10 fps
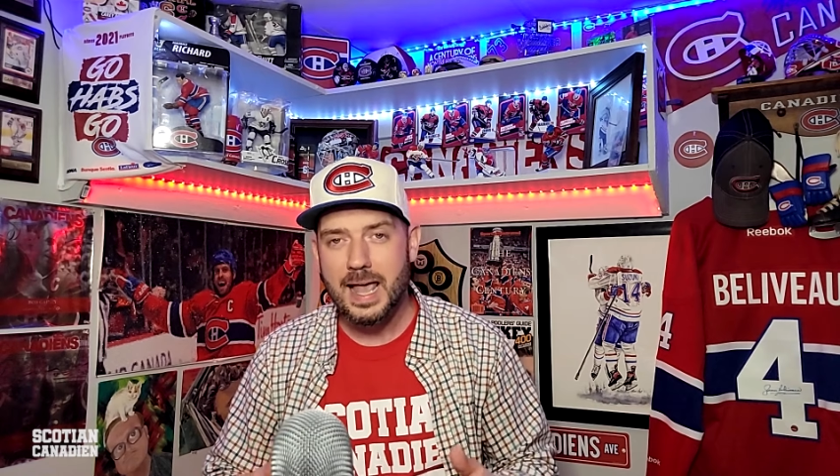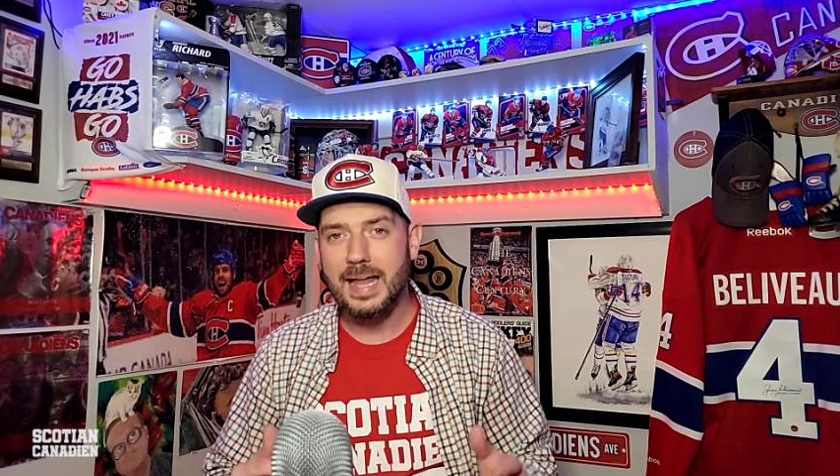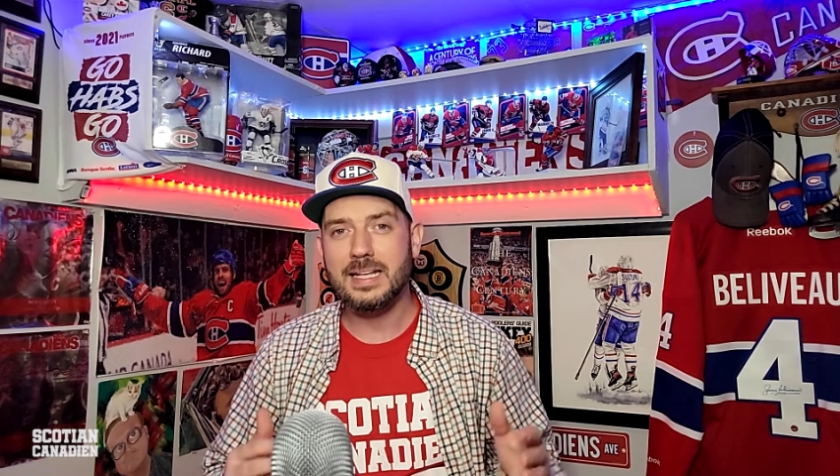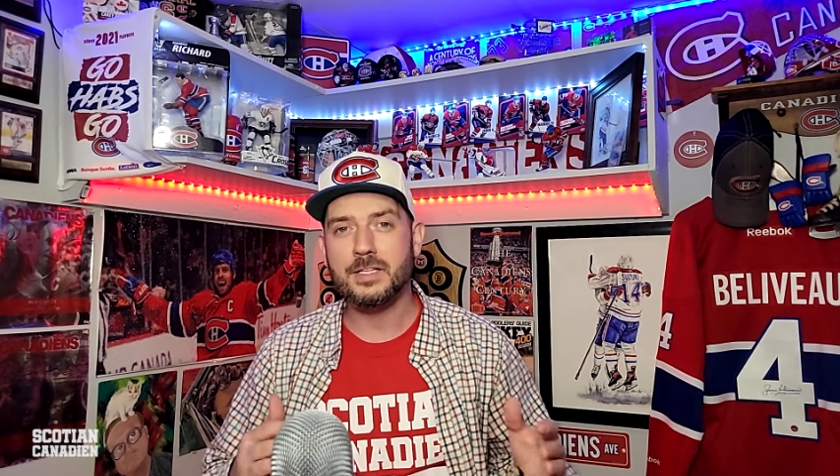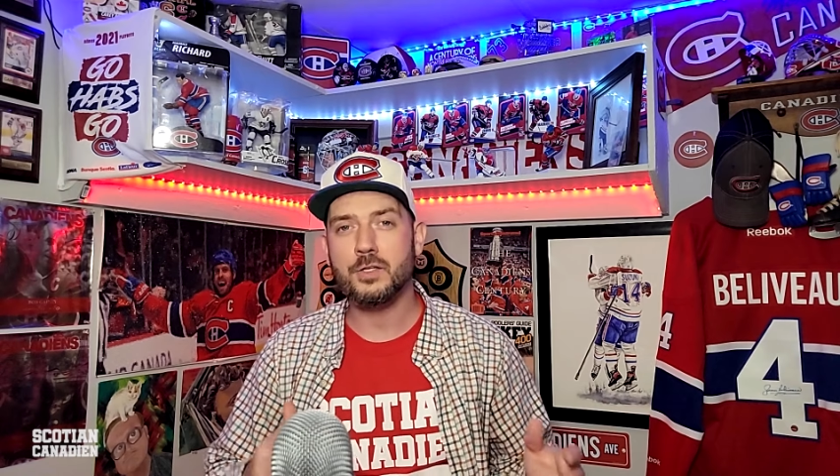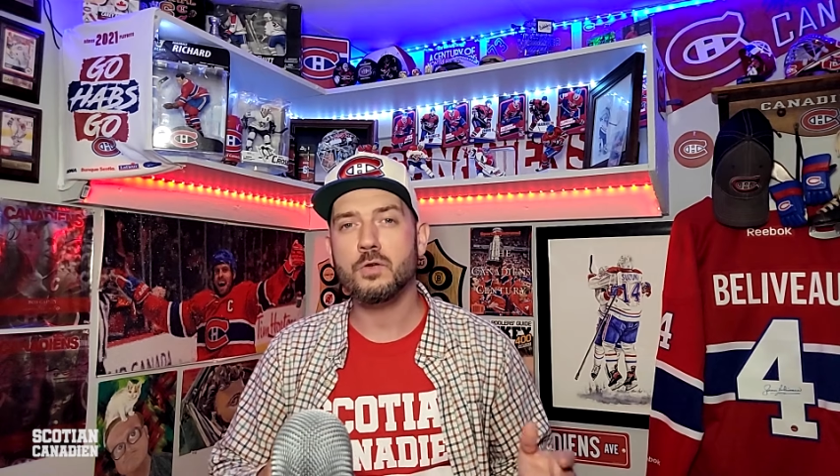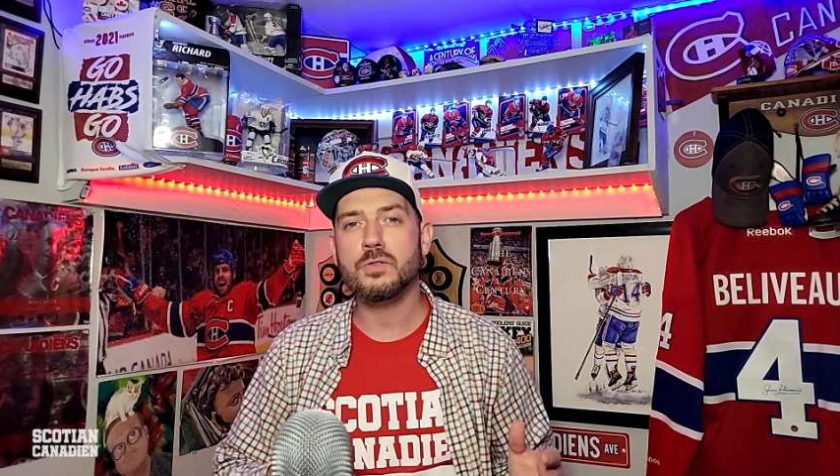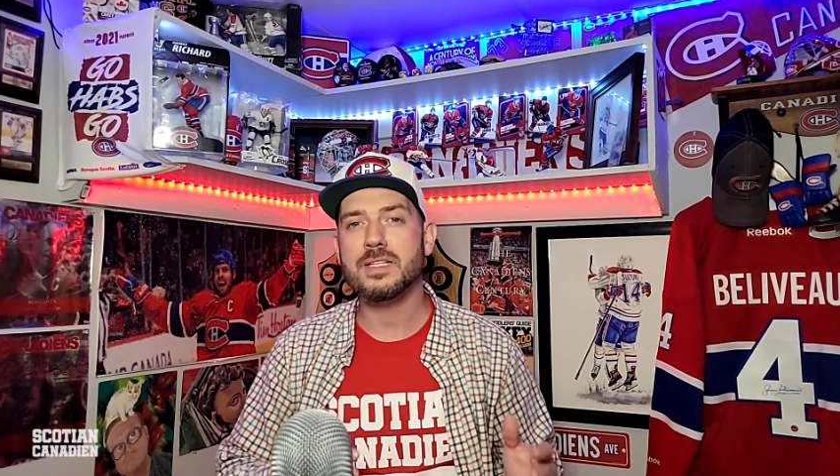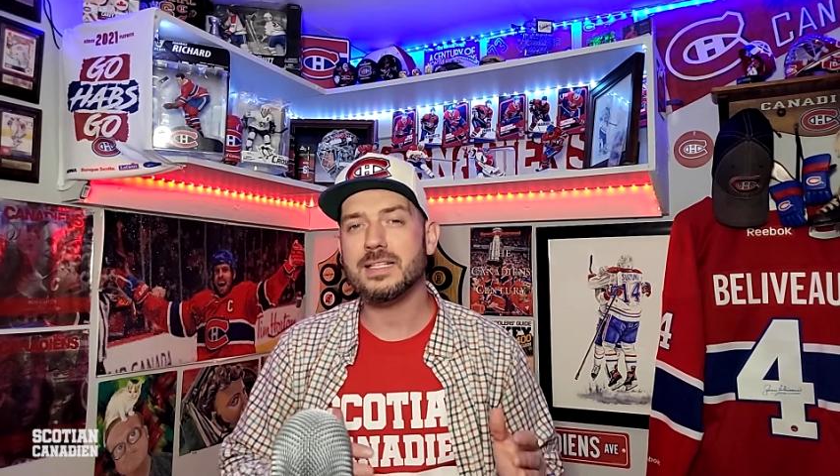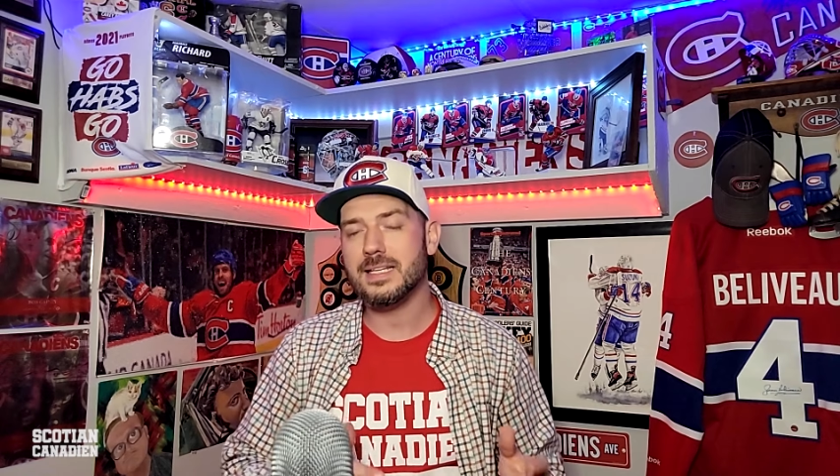and he
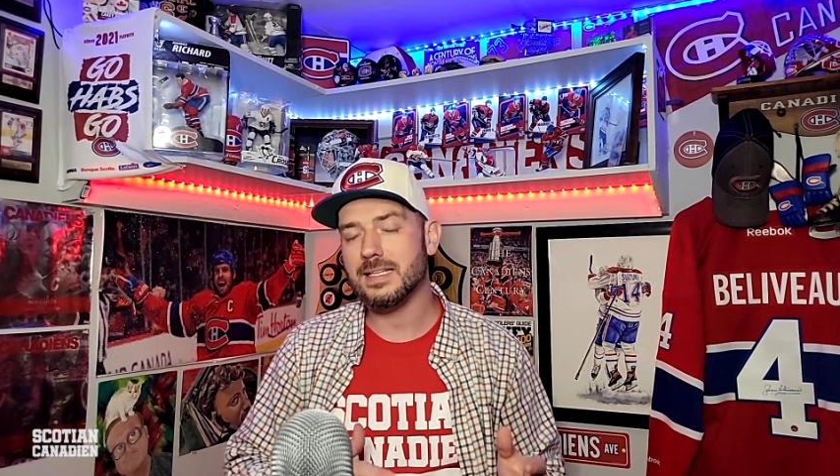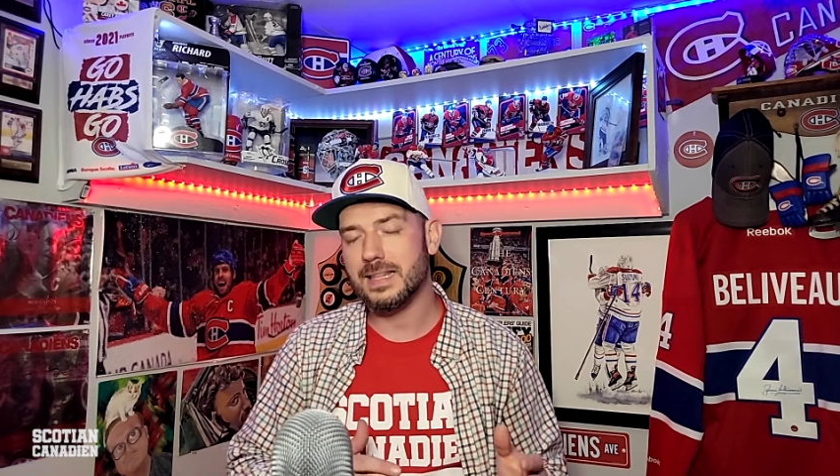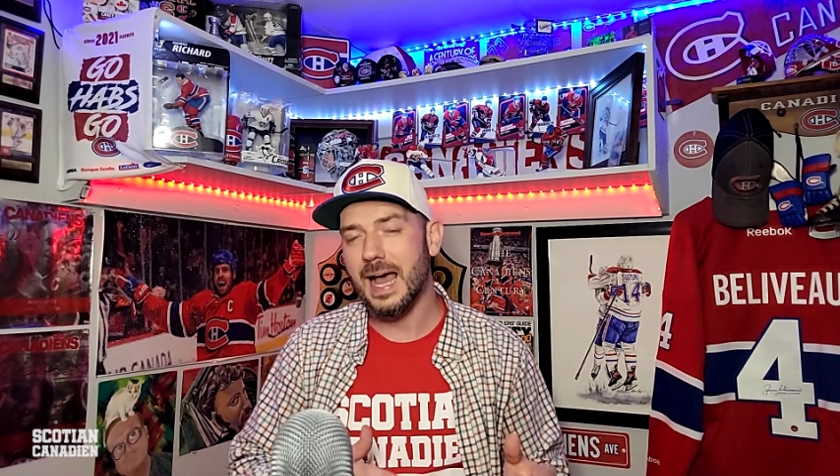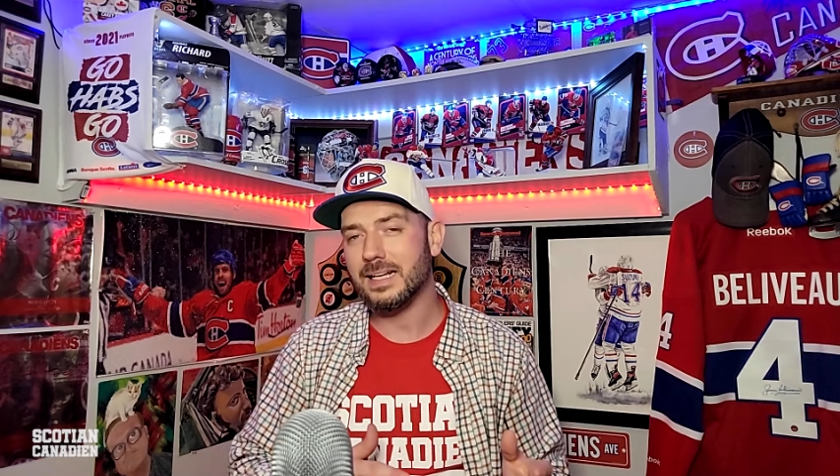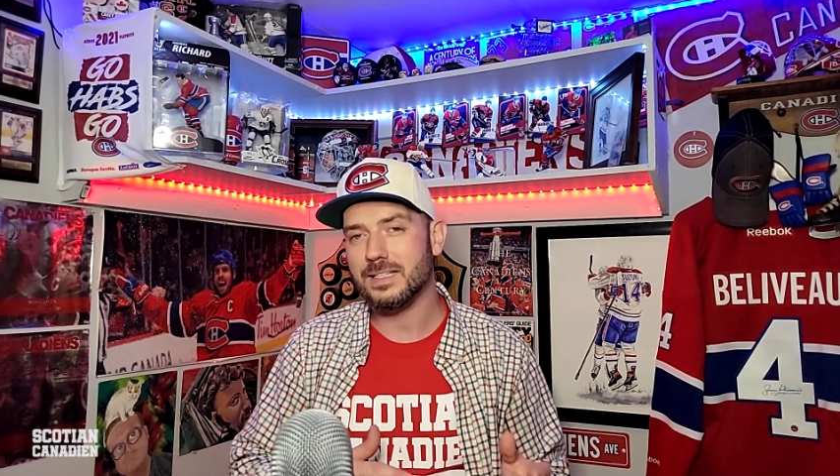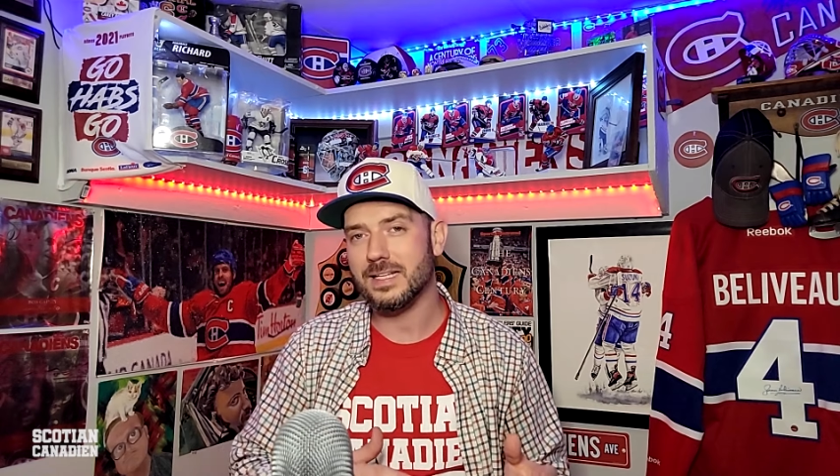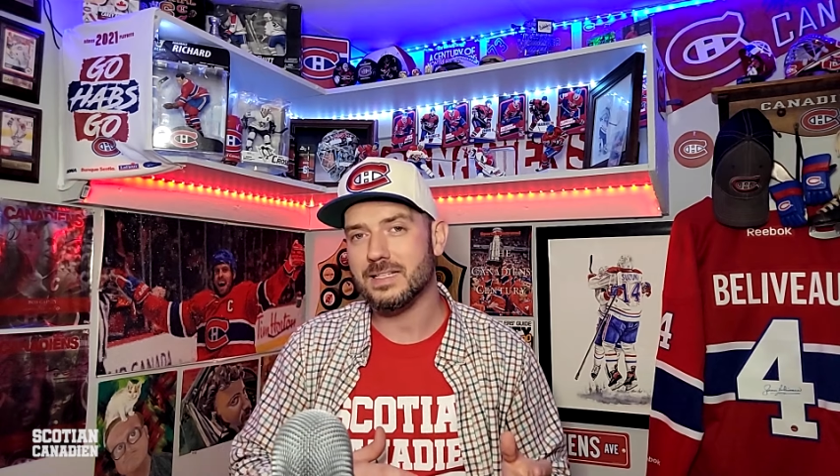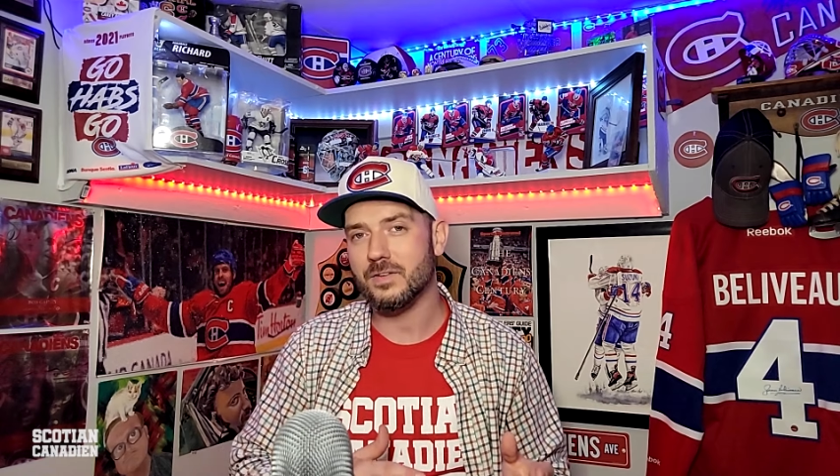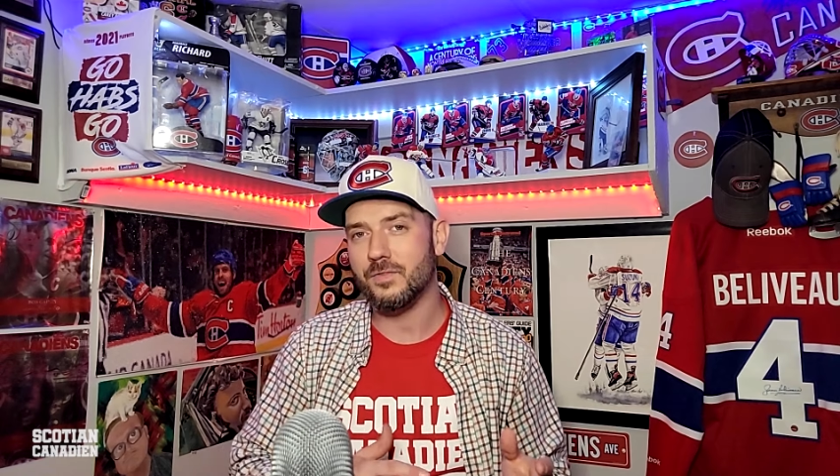uses that to his